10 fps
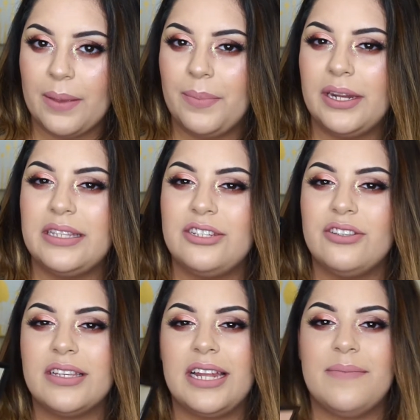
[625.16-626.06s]
but it's
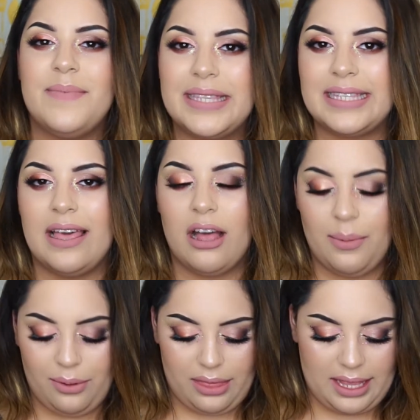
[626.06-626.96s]
just kind of missing a
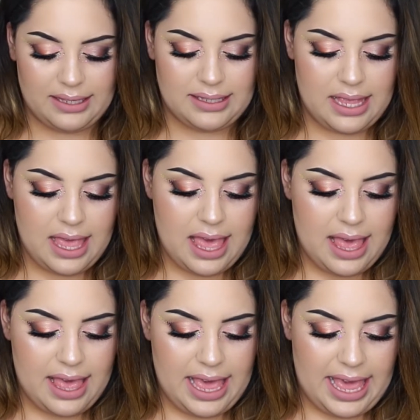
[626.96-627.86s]
couple things.
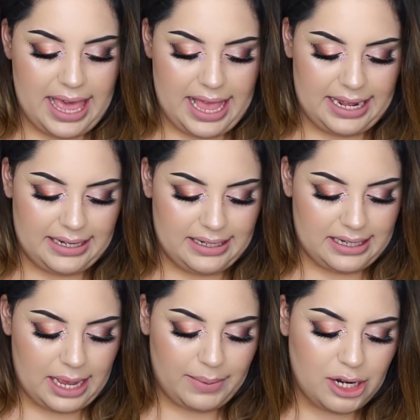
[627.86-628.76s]
And
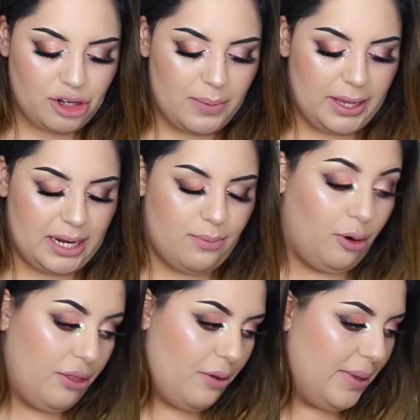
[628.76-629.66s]
I'm going to try to pick it up
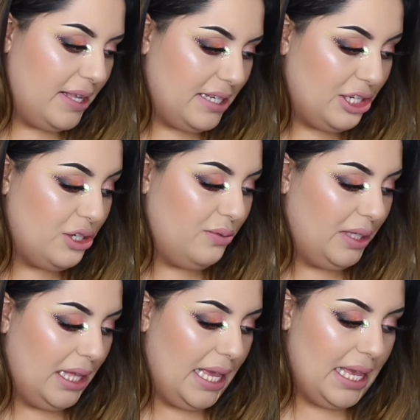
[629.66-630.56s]
more though, because I do
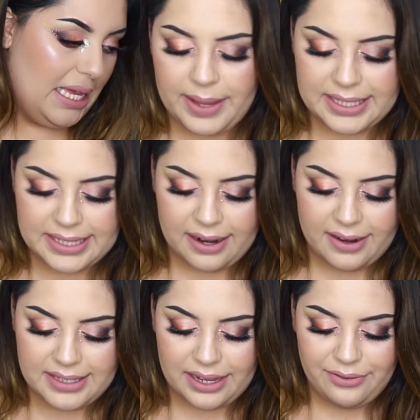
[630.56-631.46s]
really like
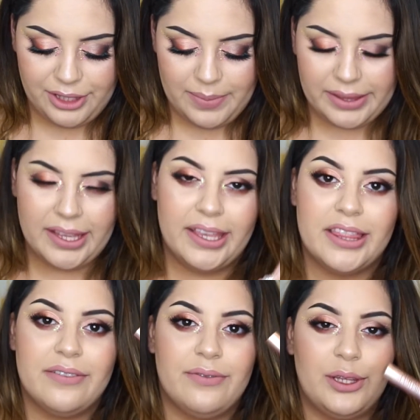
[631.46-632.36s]
mascaras, I've really been
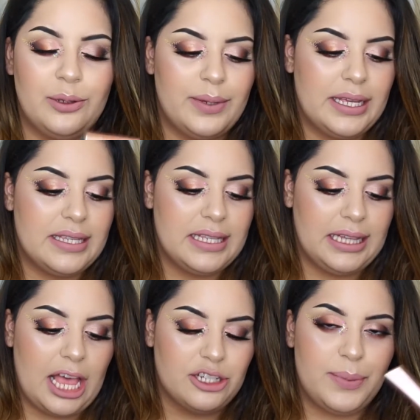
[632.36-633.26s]
liking the Voluminous
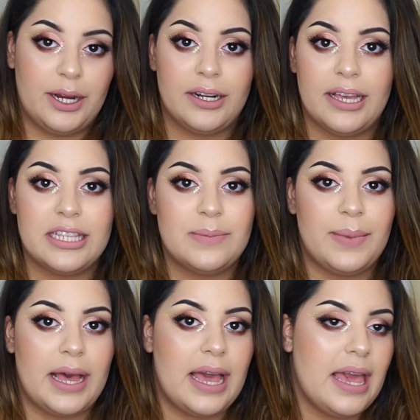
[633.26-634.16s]
Lash Paradise
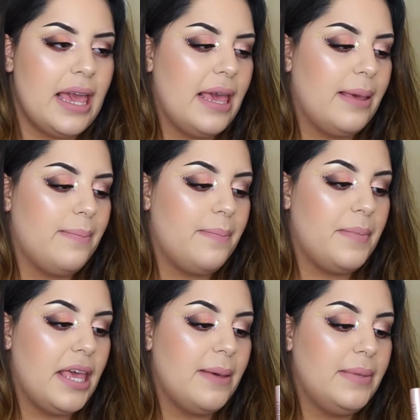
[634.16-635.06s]
by
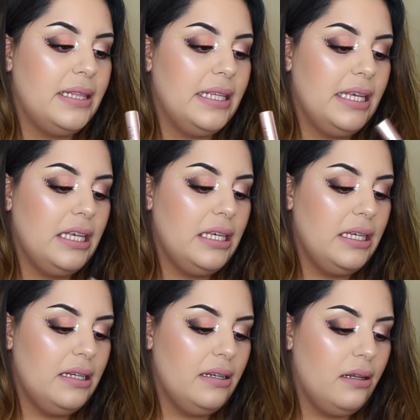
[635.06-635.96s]

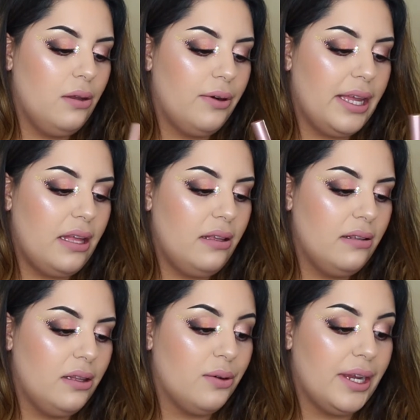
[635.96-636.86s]
L'Oreal.
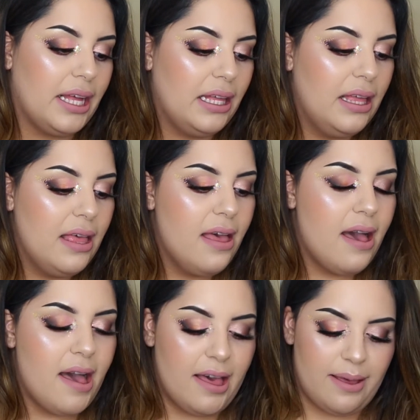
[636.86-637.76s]

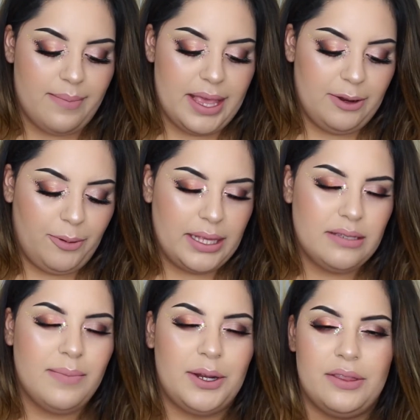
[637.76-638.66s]
It reminds
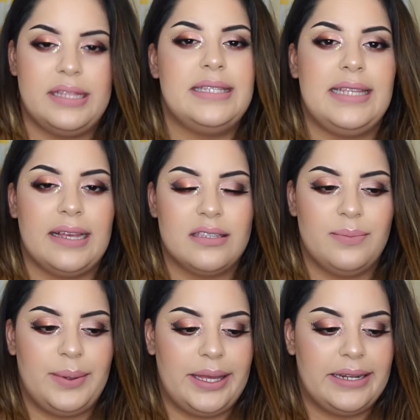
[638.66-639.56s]
me of Better Than Sex,
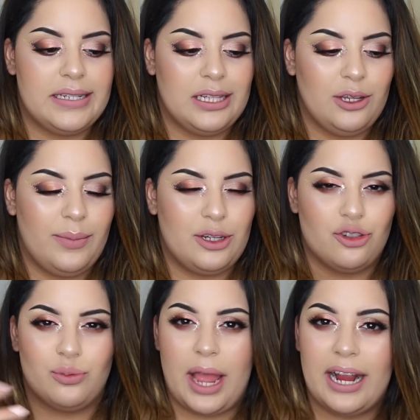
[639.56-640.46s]
but a little bit
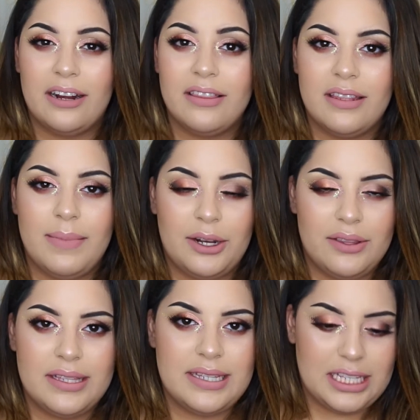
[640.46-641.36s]
drier than
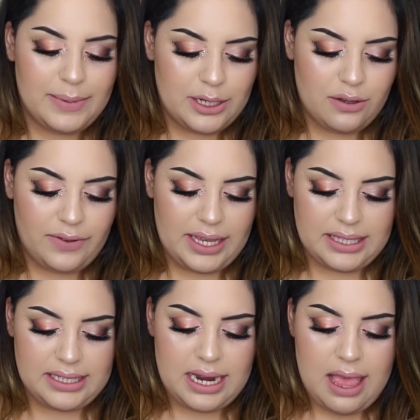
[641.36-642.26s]
Better Than Sex by Too
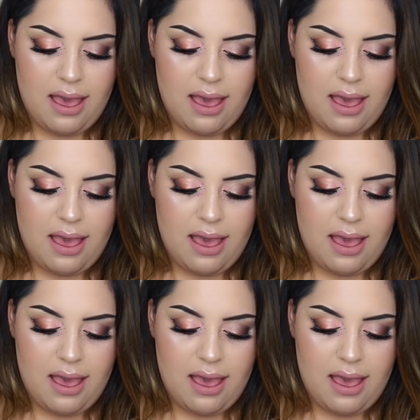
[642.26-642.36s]
Faced,